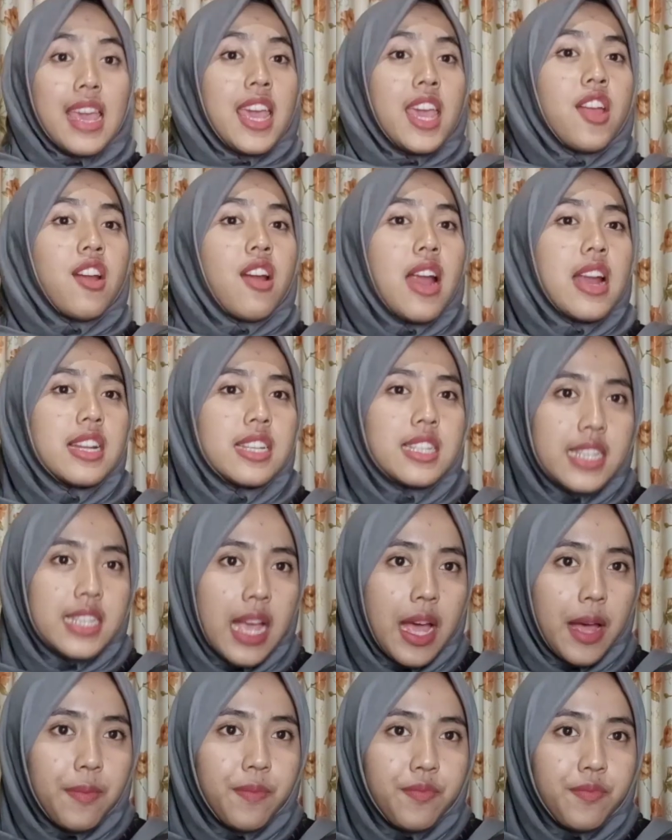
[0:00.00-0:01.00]
Here are
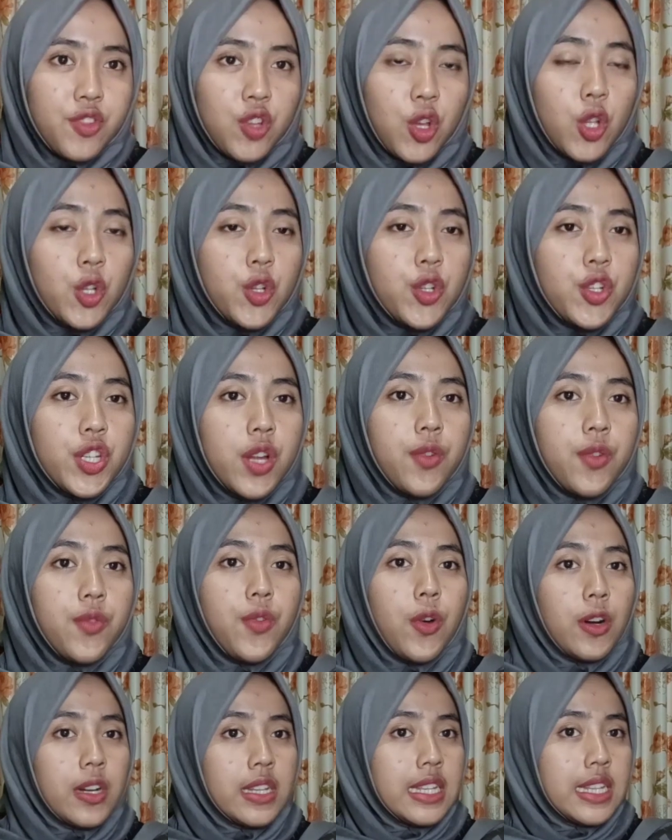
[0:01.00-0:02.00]
some solutions
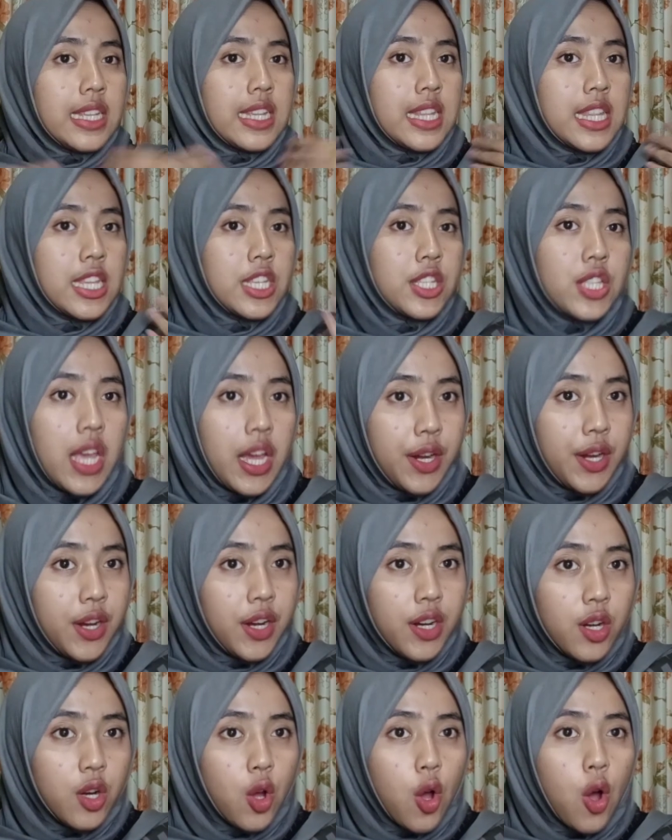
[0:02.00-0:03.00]
for dealing with
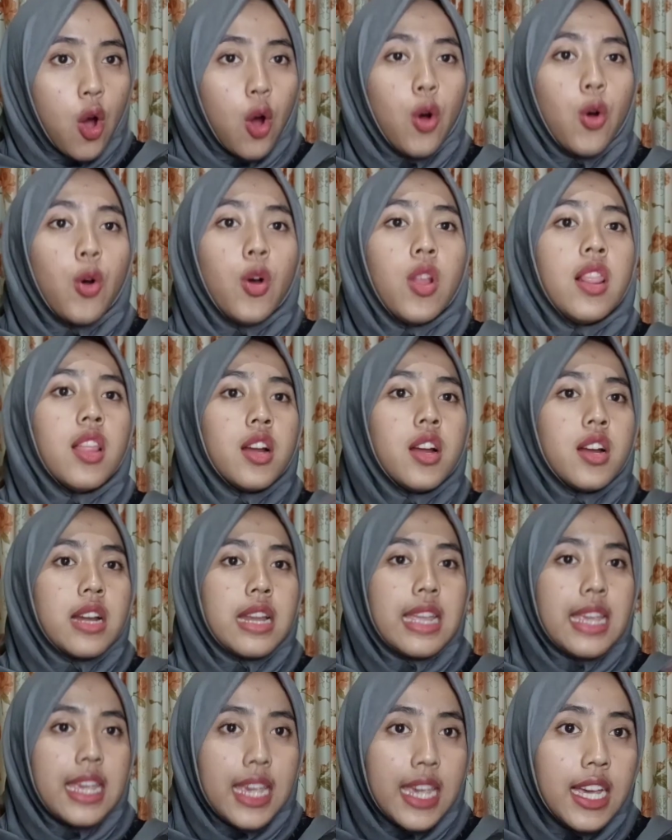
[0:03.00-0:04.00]
students who learn
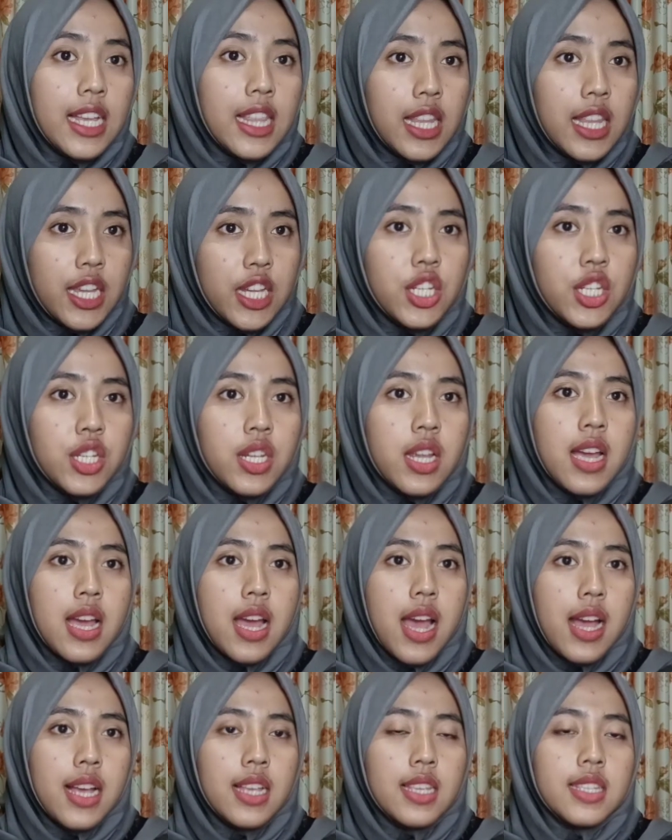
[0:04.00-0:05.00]
English
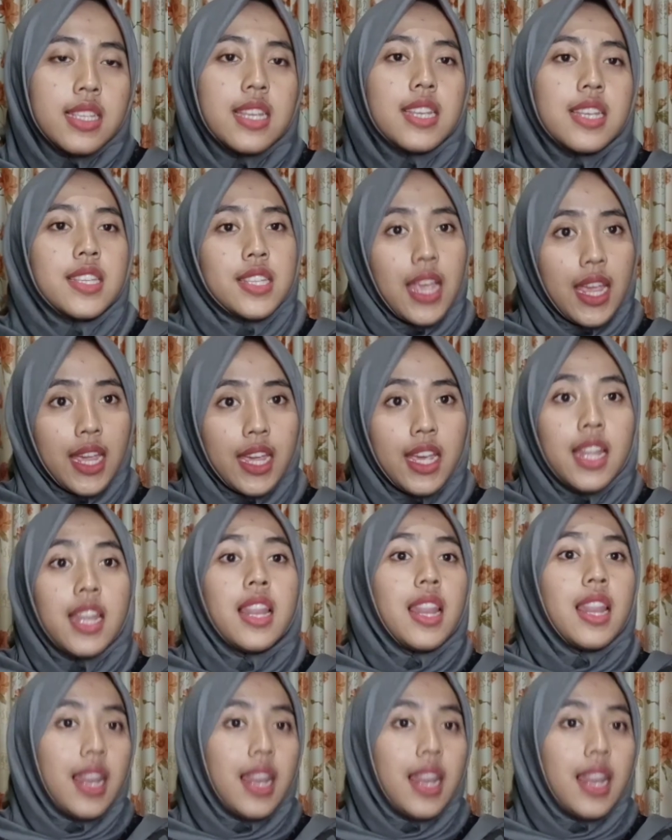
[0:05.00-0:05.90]
as a second